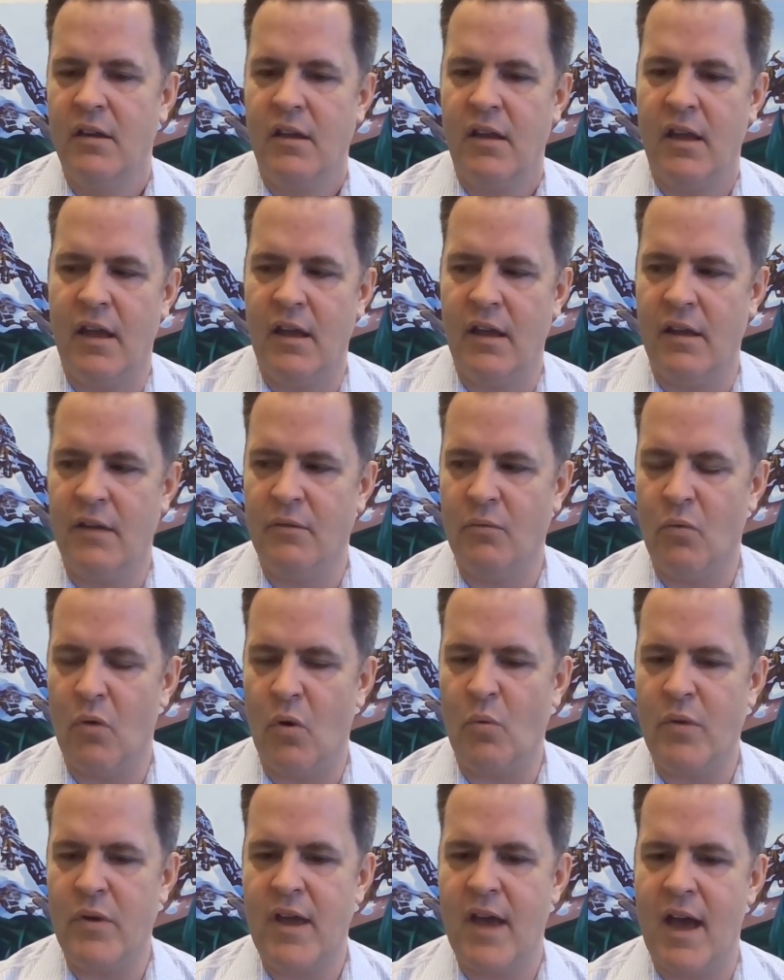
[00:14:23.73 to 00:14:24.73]
And
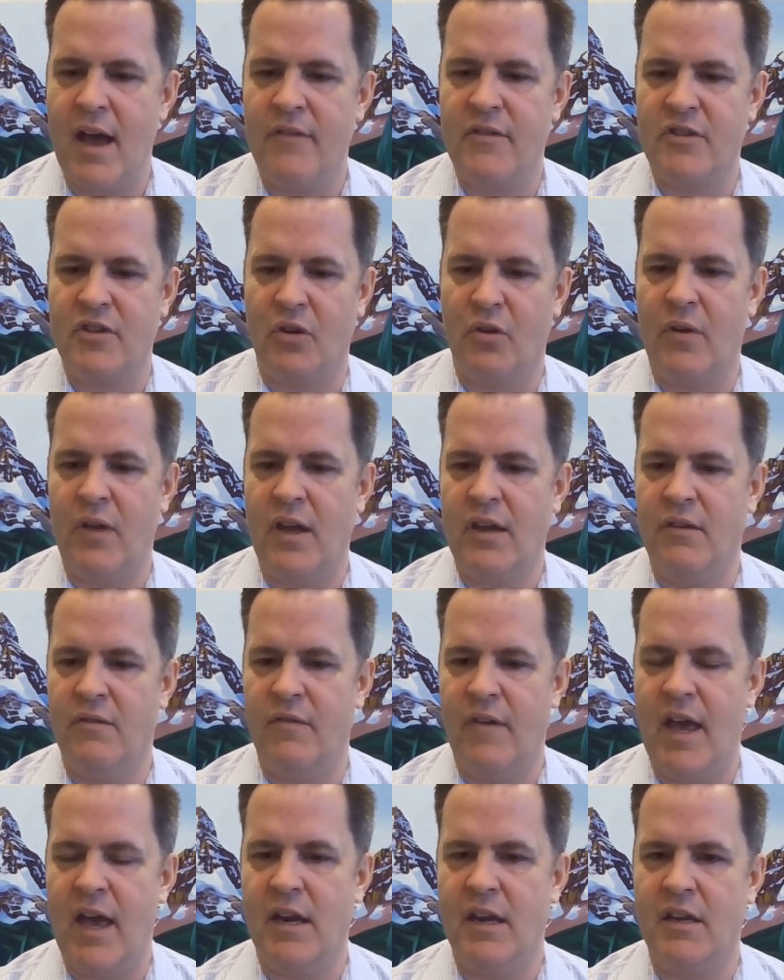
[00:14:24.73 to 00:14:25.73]
what we have as a great
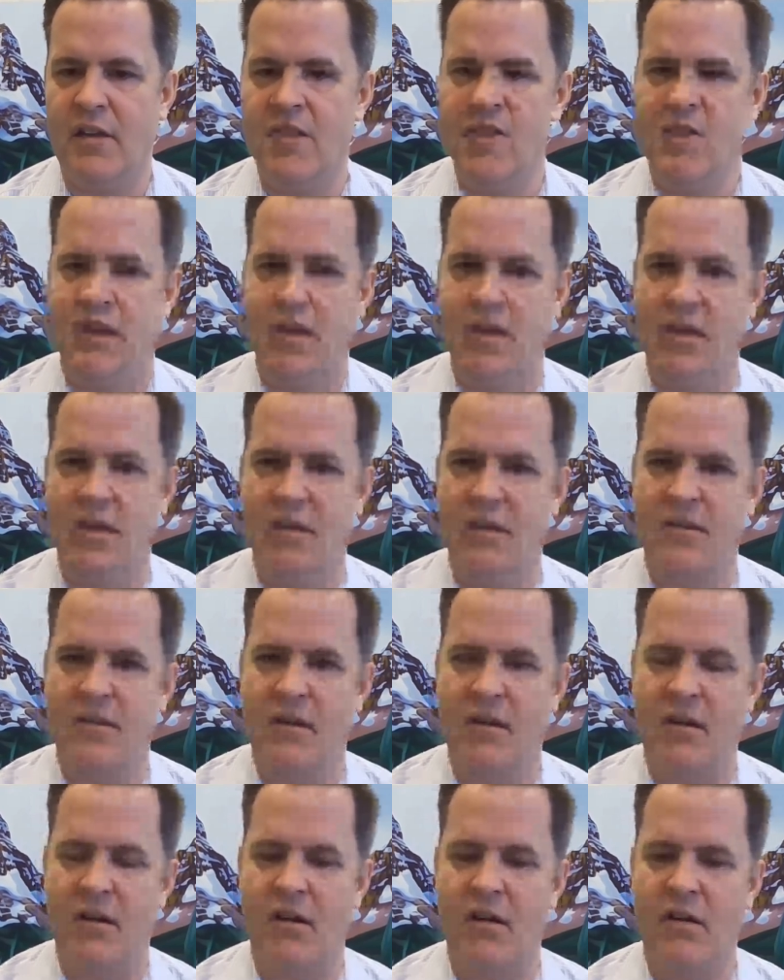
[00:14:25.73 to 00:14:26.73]
advantage is
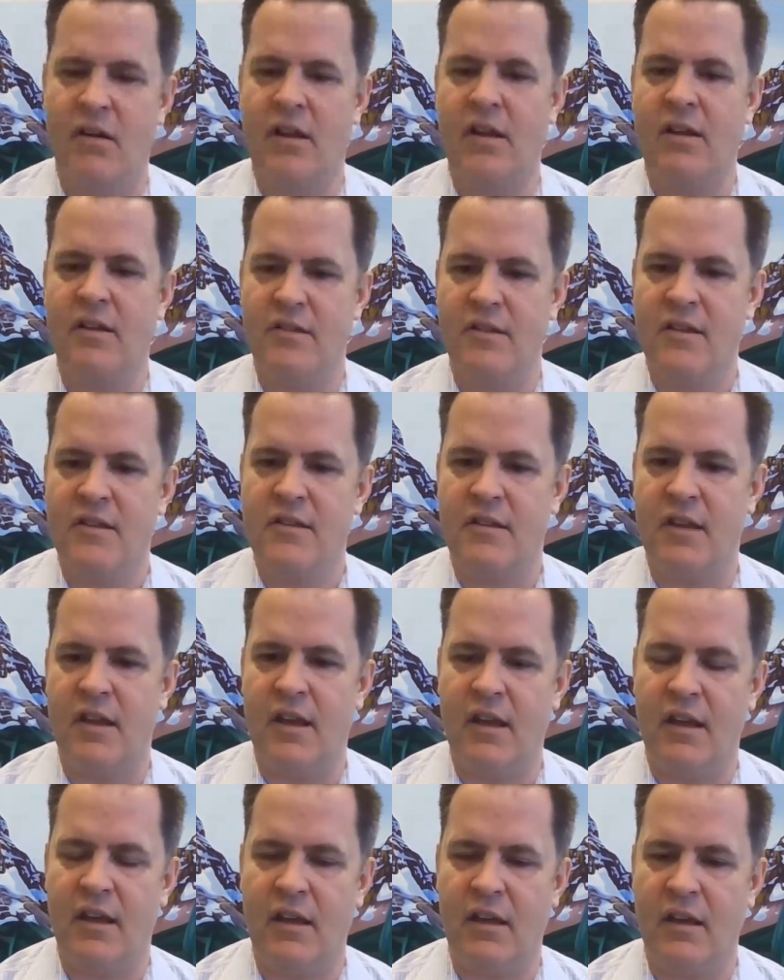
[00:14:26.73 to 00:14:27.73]
our
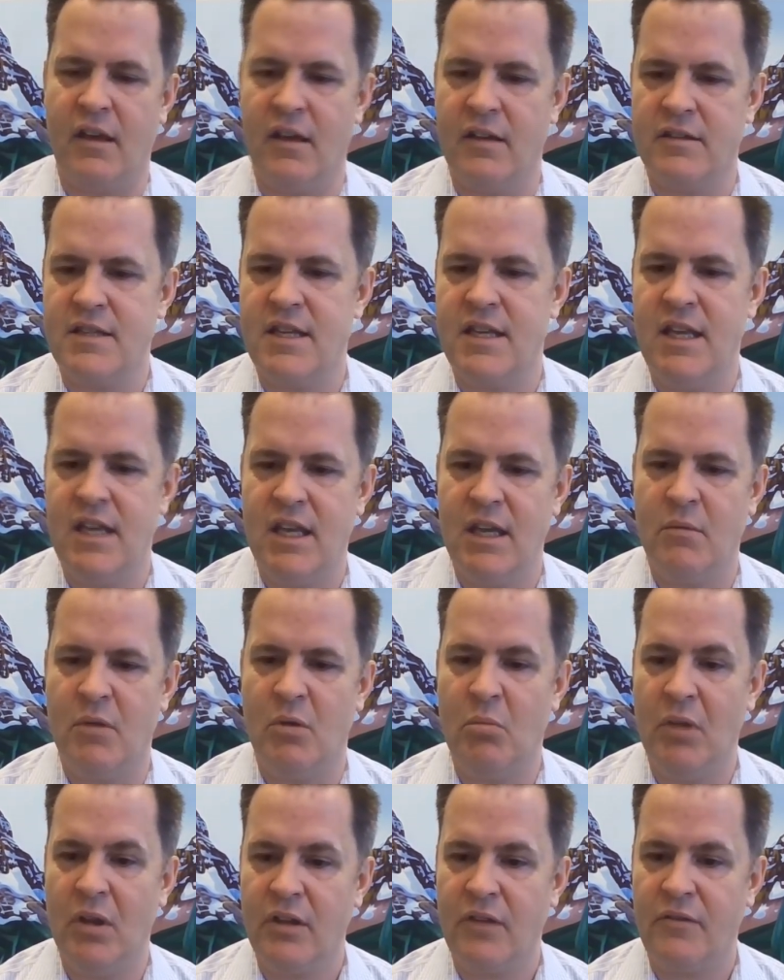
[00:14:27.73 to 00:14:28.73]
existing team
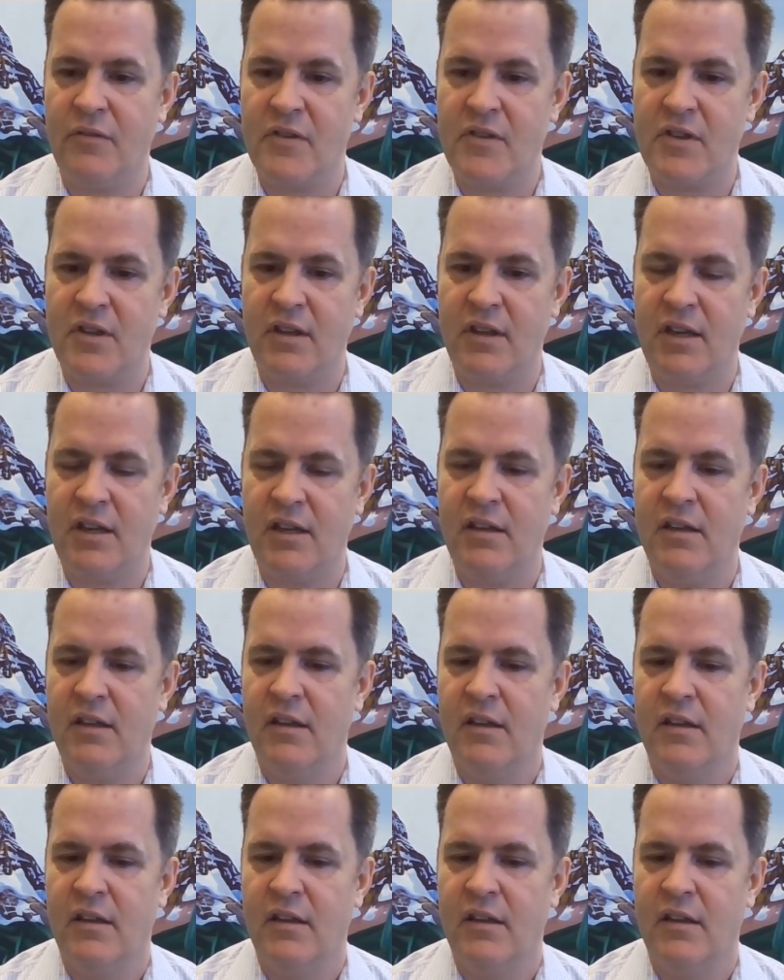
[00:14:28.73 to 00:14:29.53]
and milling facility.